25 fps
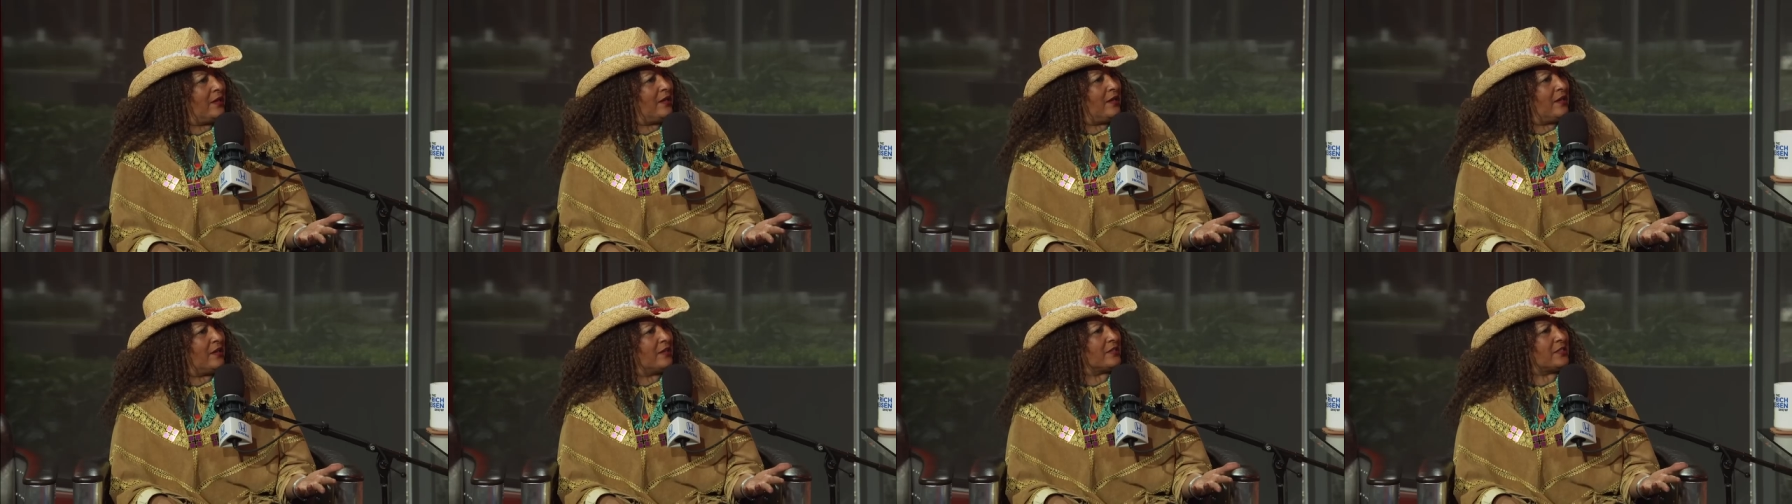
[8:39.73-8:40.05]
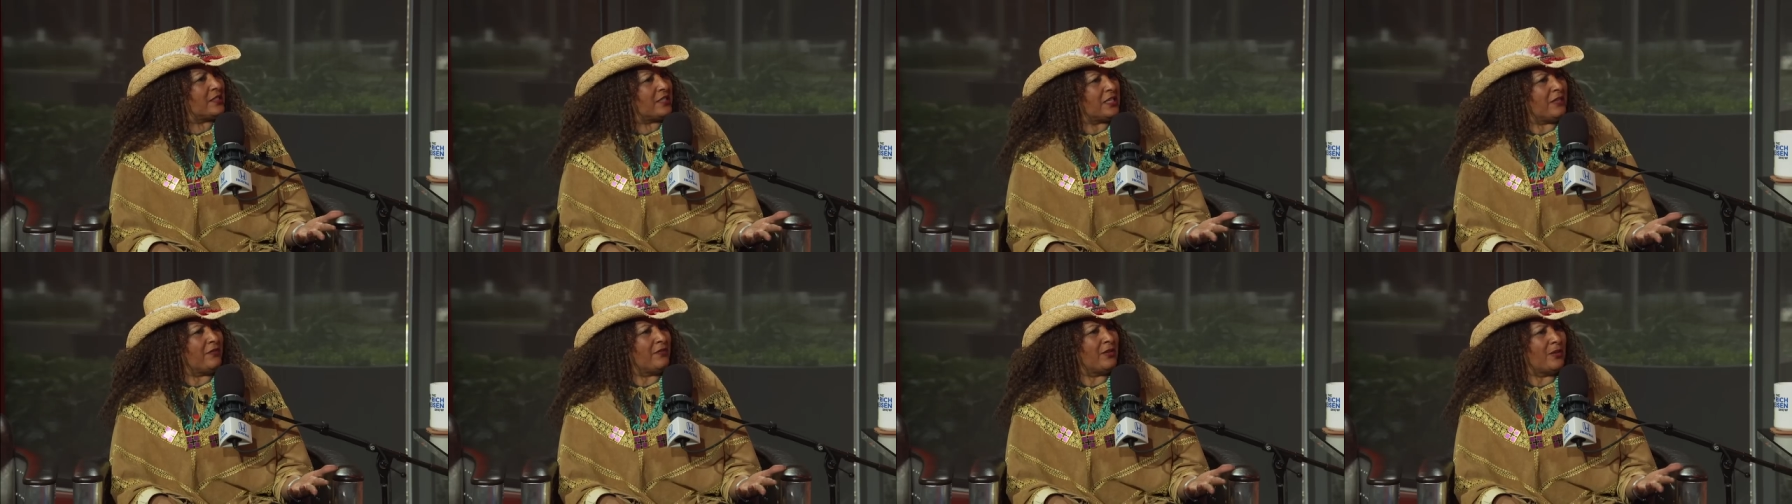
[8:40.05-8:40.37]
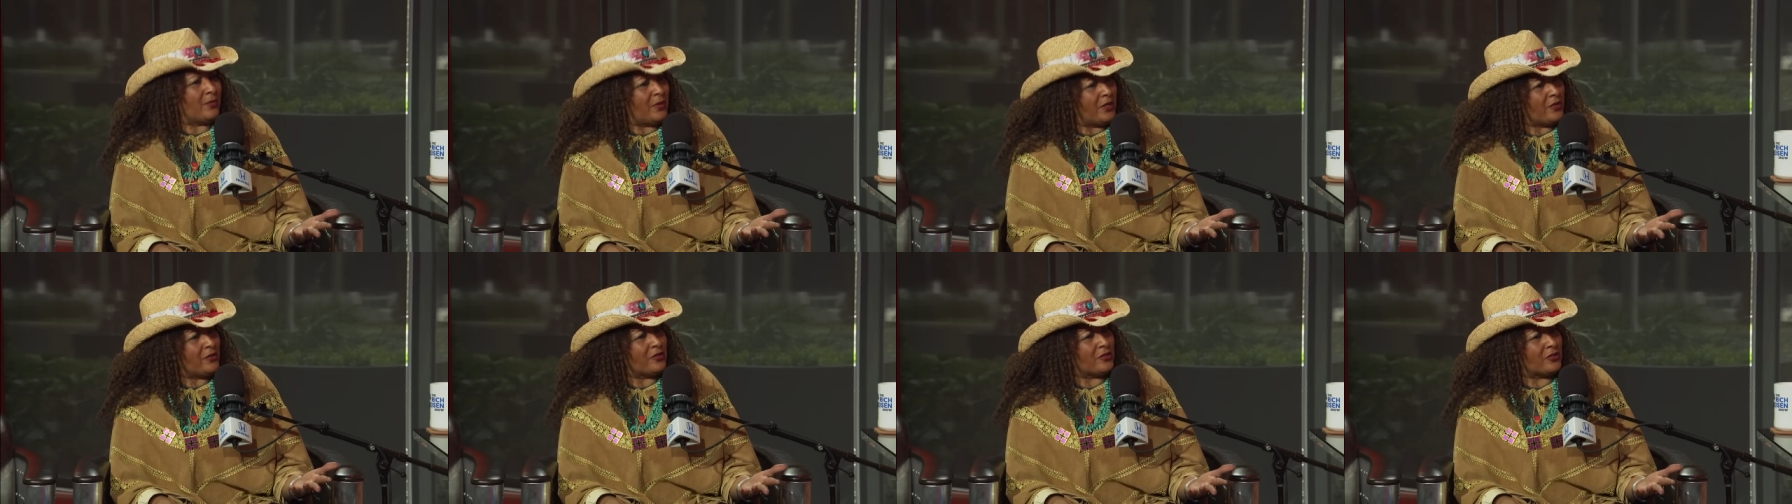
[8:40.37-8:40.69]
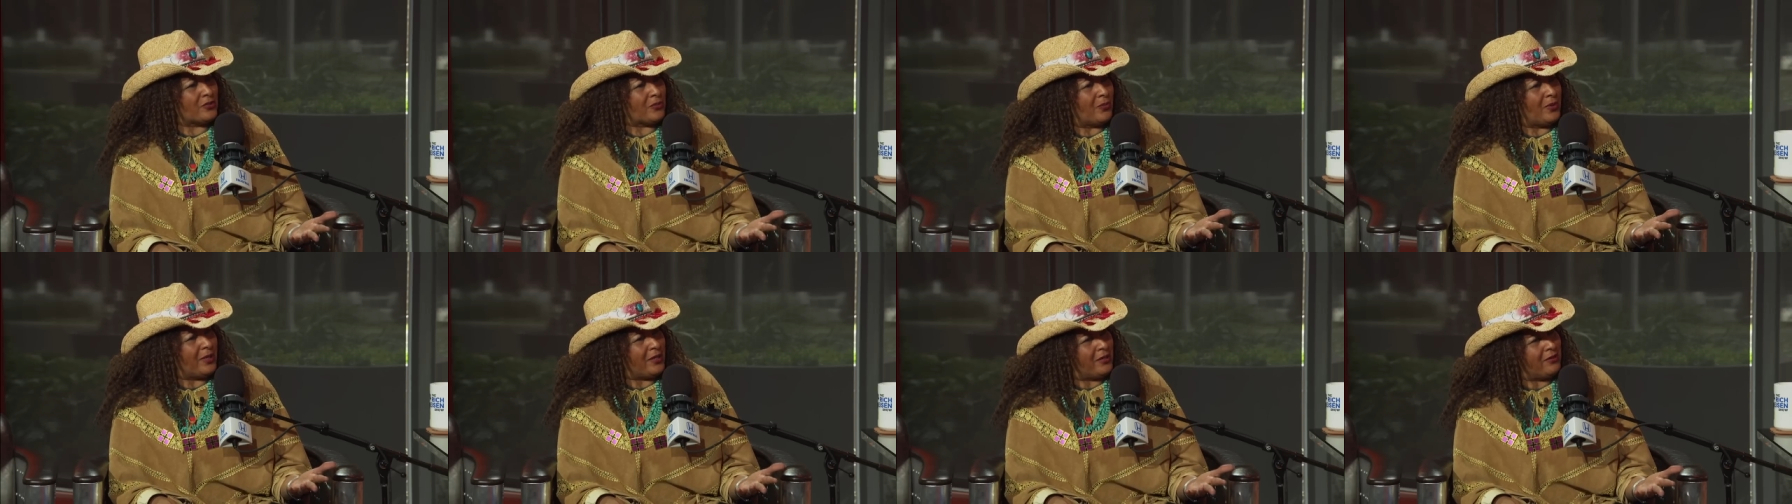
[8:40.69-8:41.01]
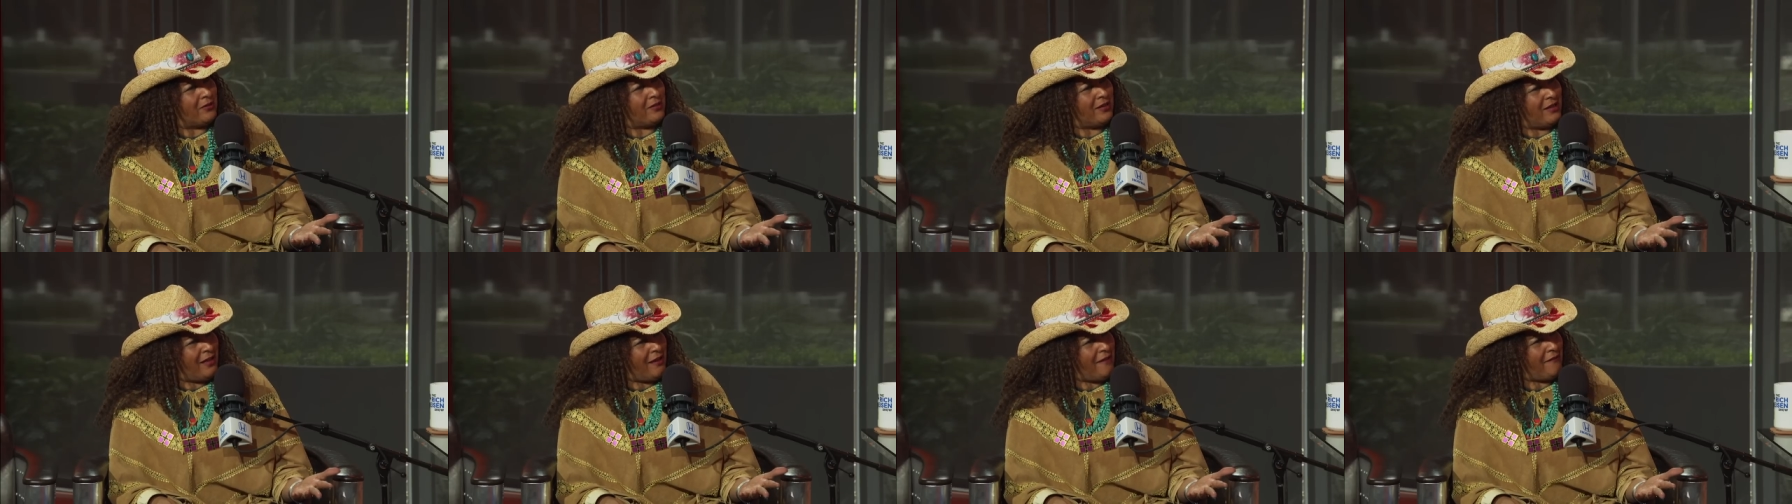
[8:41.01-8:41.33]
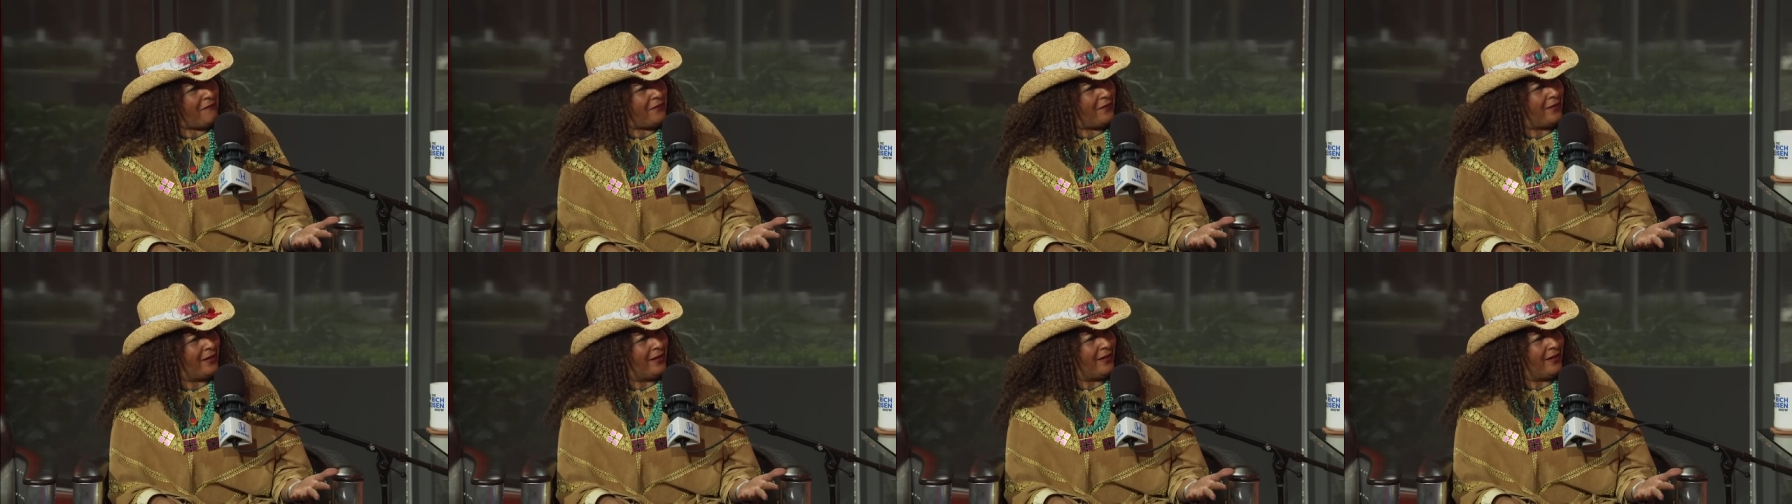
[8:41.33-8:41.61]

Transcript: Mm -hmm. Stevie Wonder's Wonderlove?"